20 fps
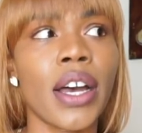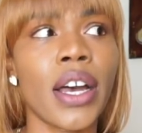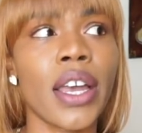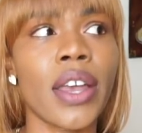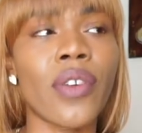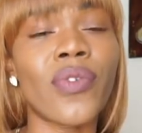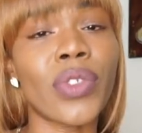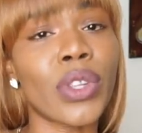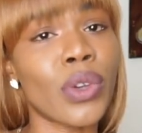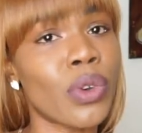
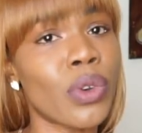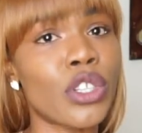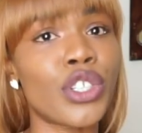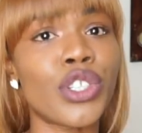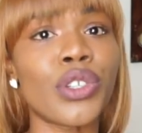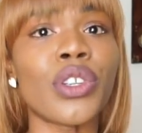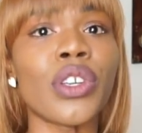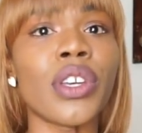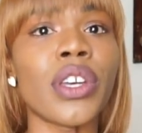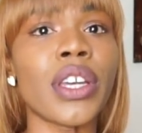influence
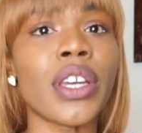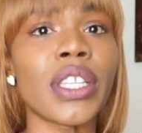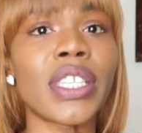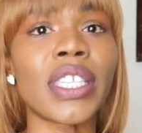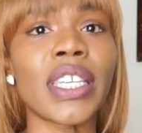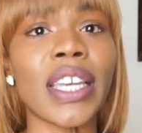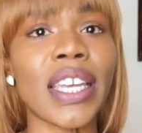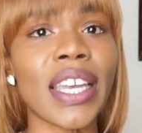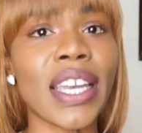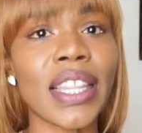you
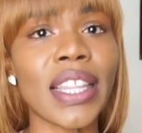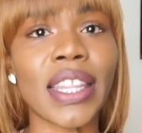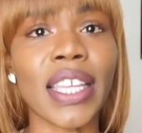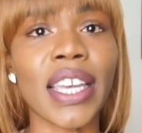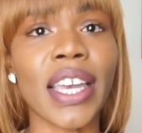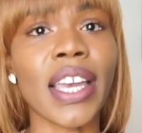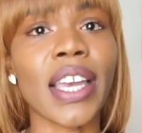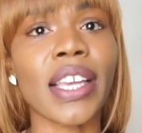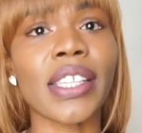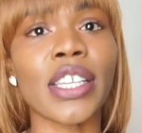to eat
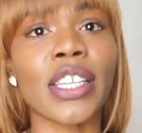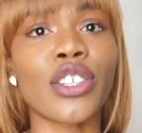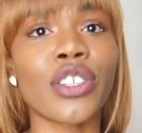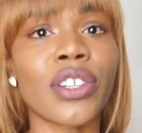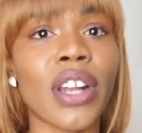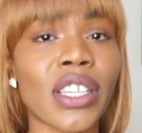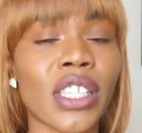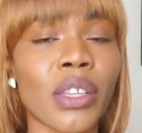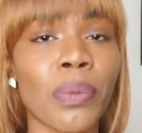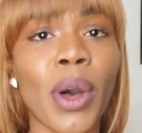things that you're
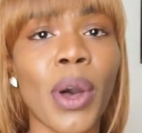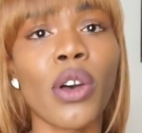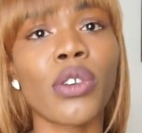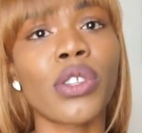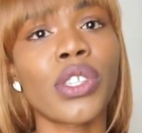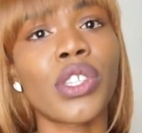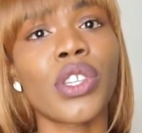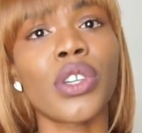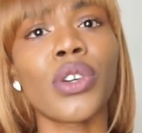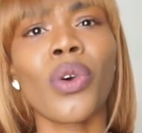not
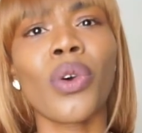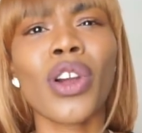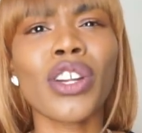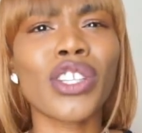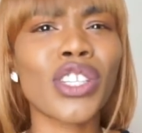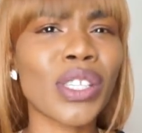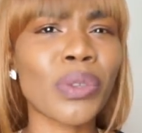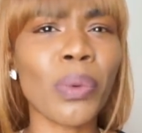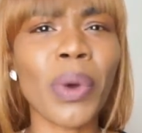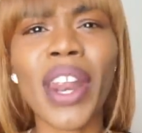supposed to, or
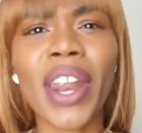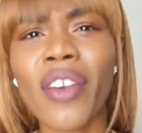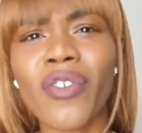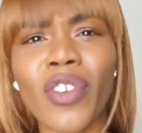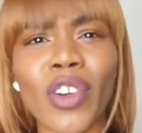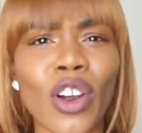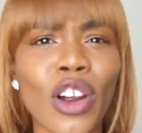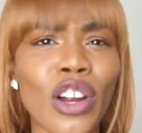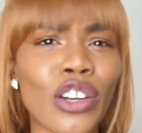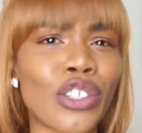just
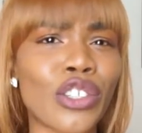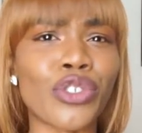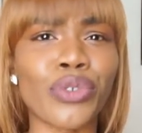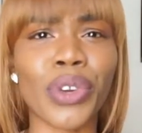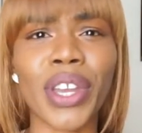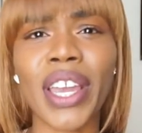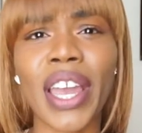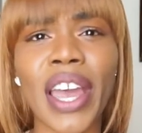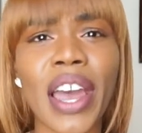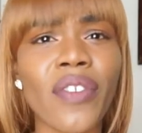whatever, or
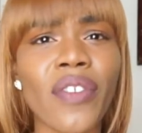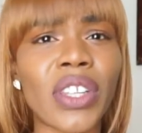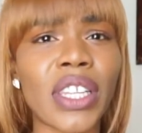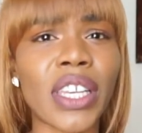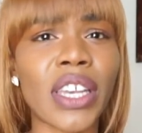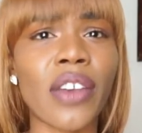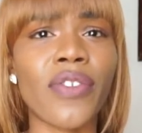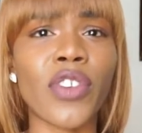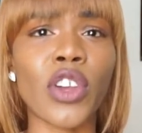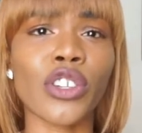drink heavily
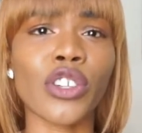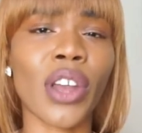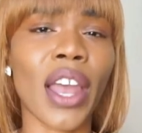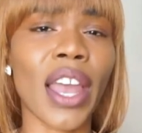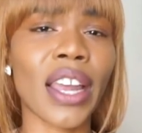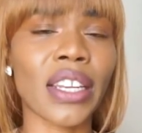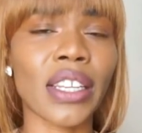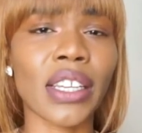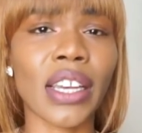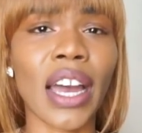if you're
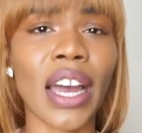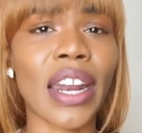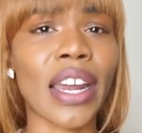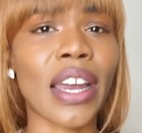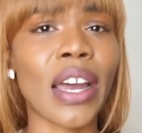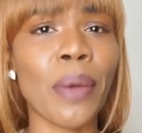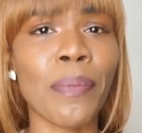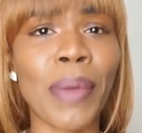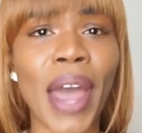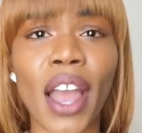trying to kind of
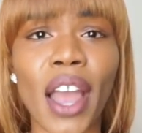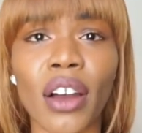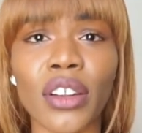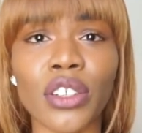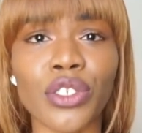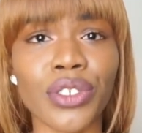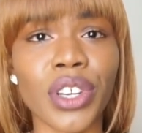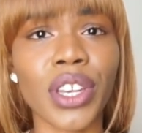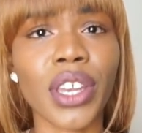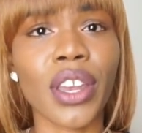cut back on
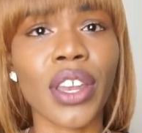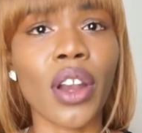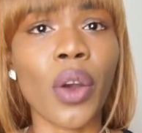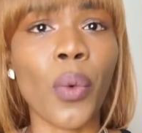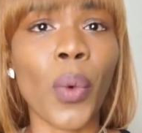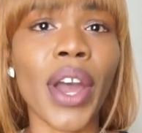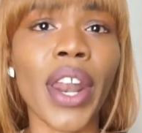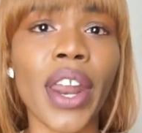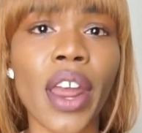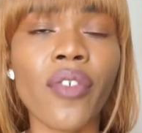drinking or
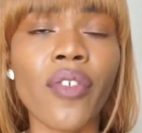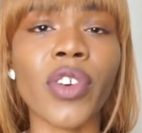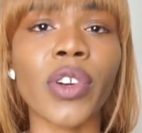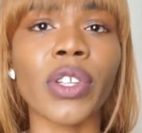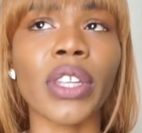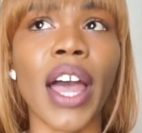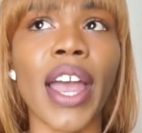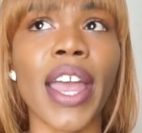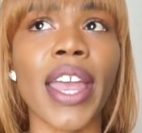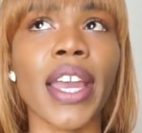whatever.
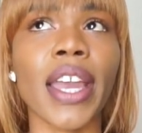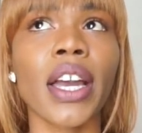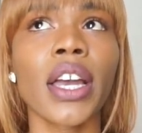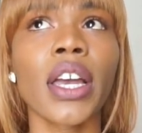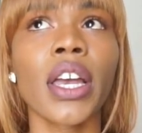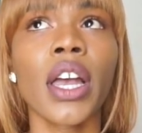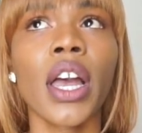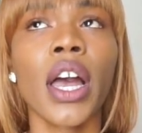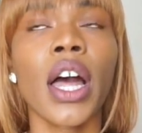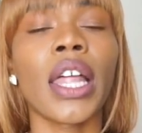Like,
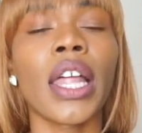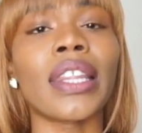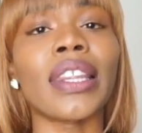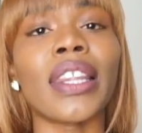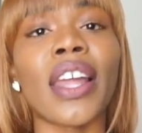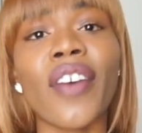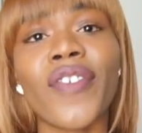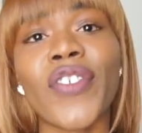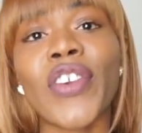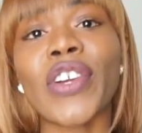
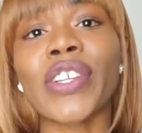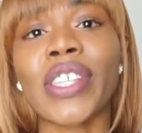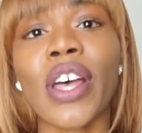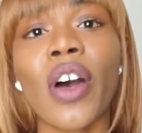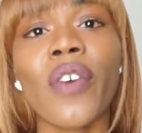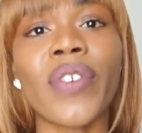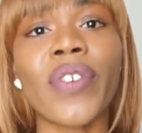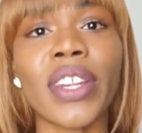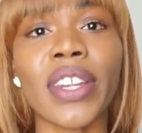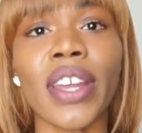love
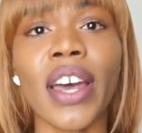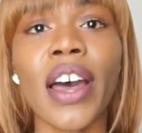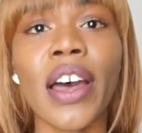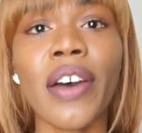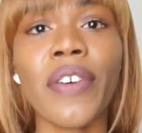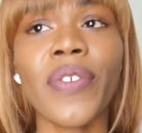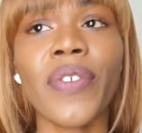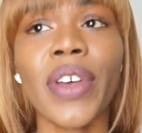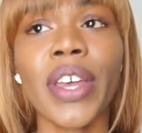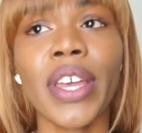yourself
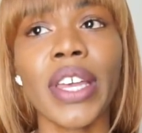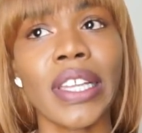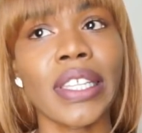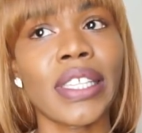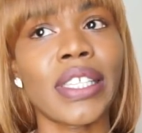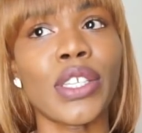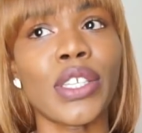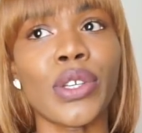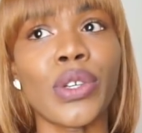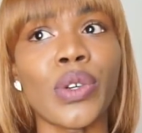enough
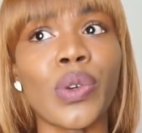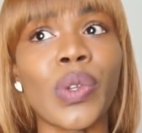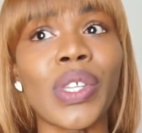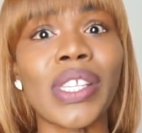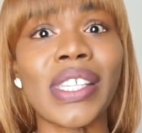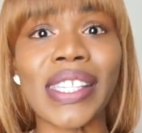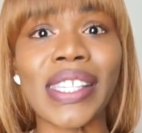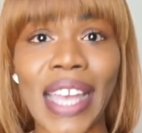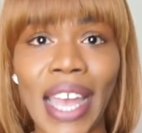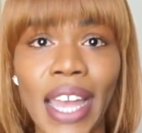to
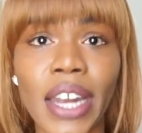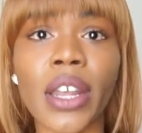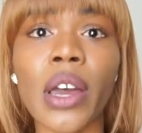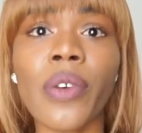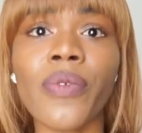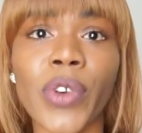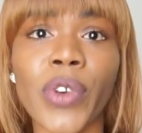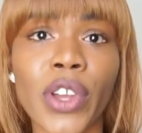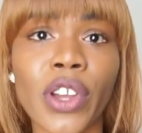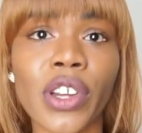stand
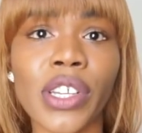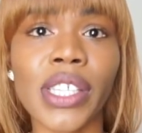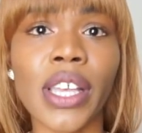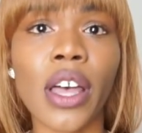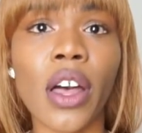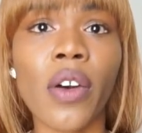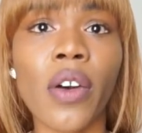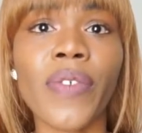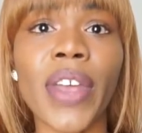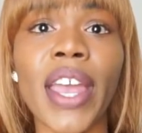up for
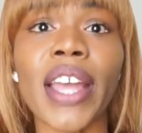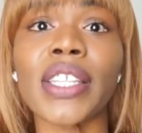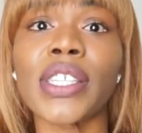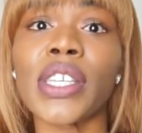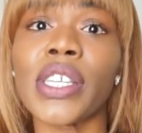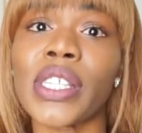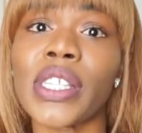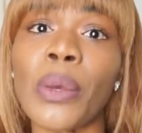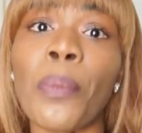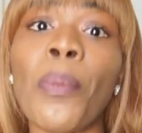yourself and
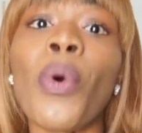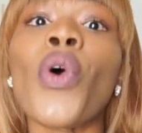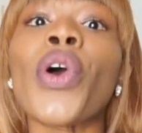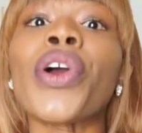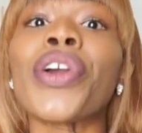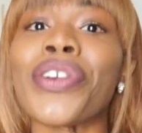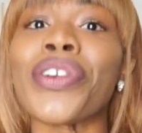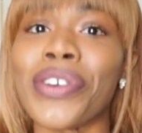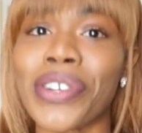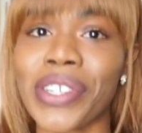to
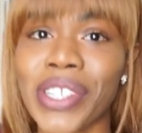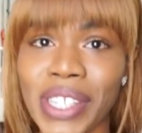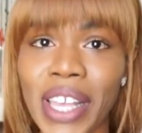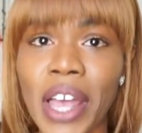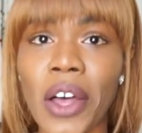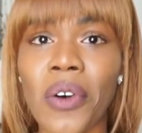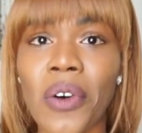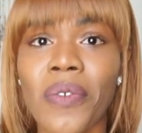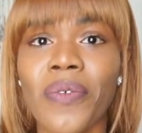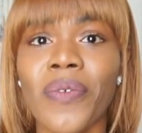support
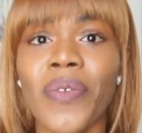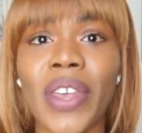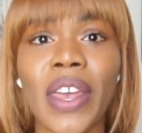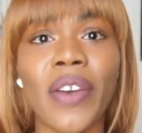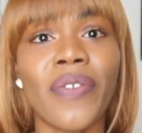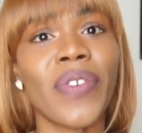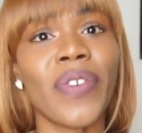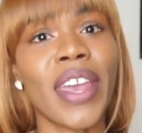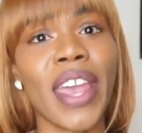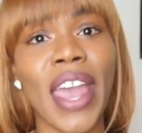yourself.
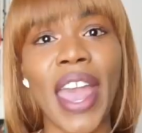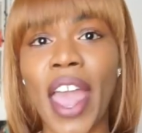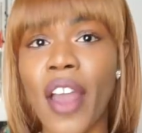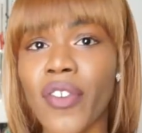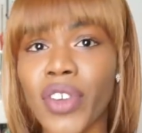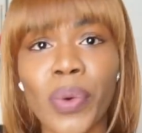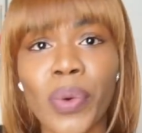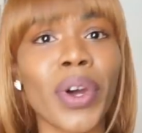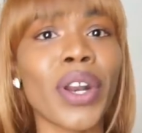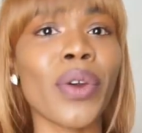If
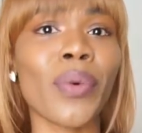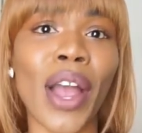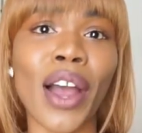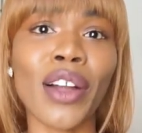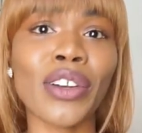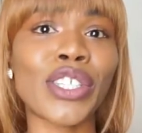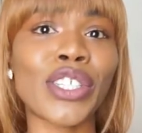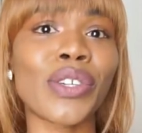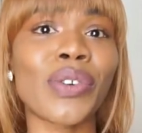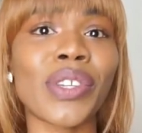everyone
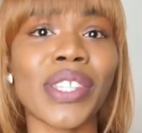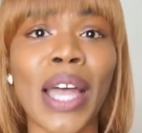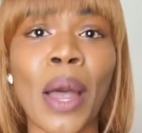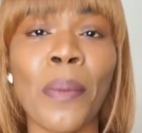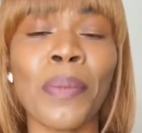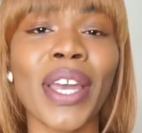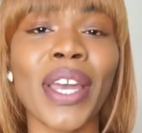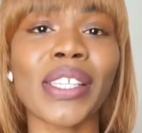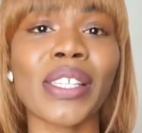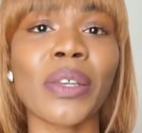around you is
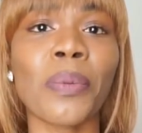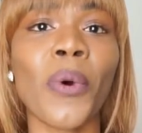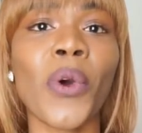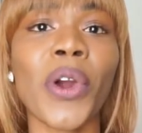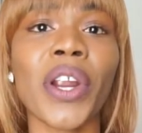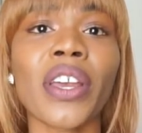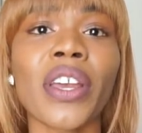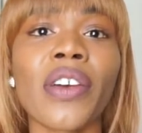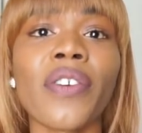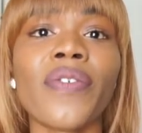not being
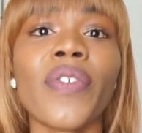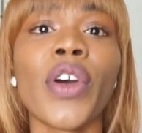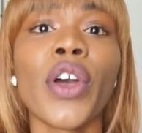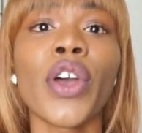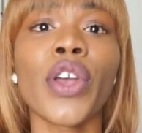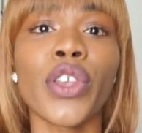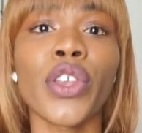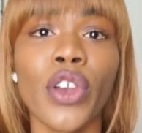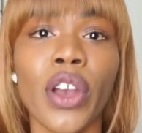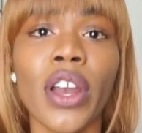supportive,
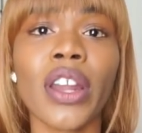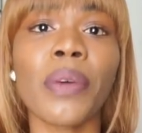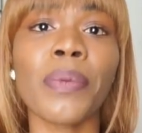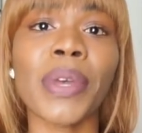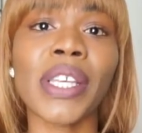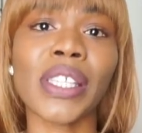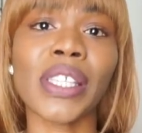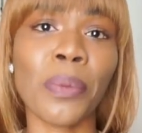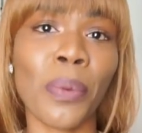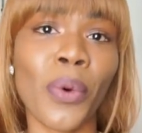you're going to
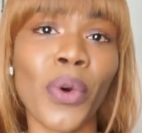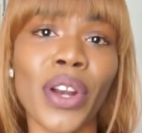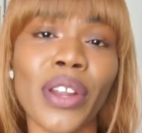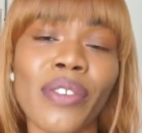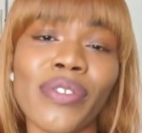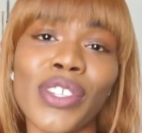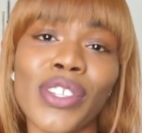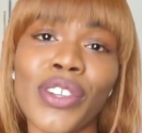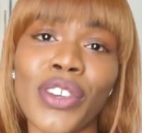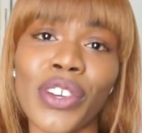be
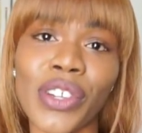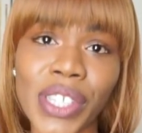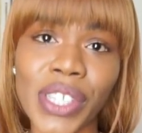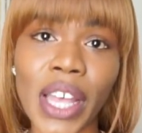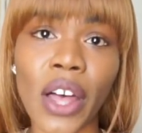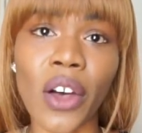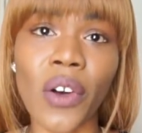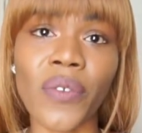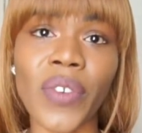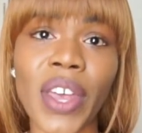supportive to
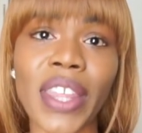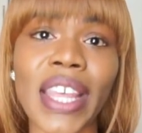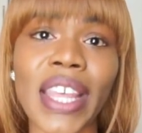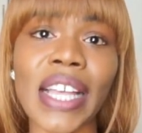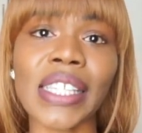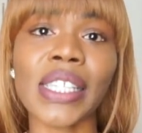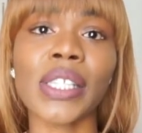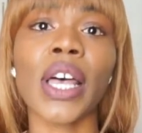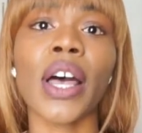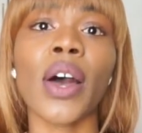yourself, and
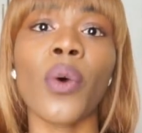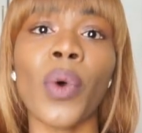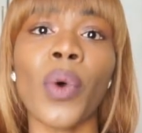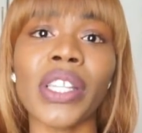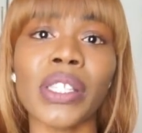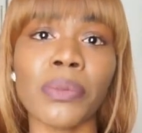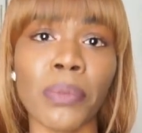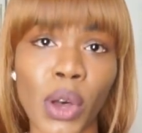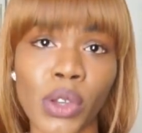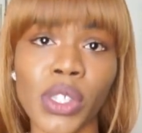that's
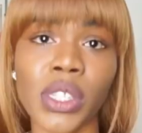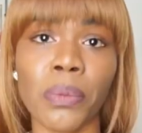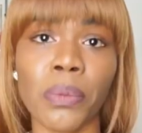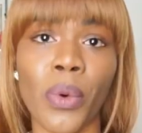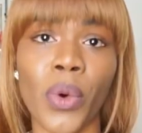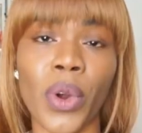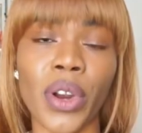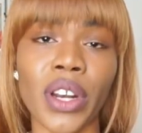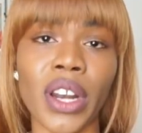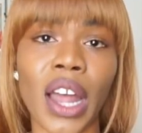what's most
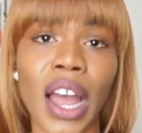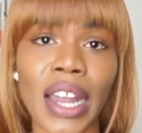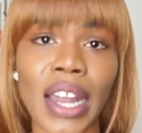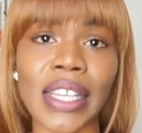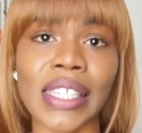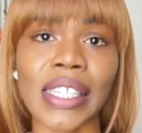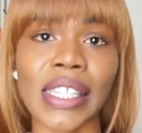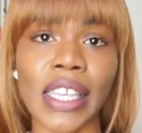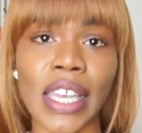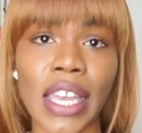important,
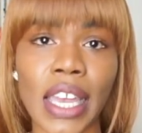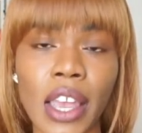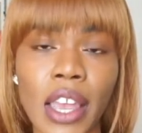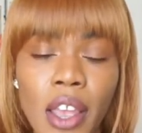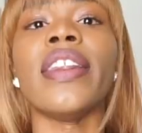honestly.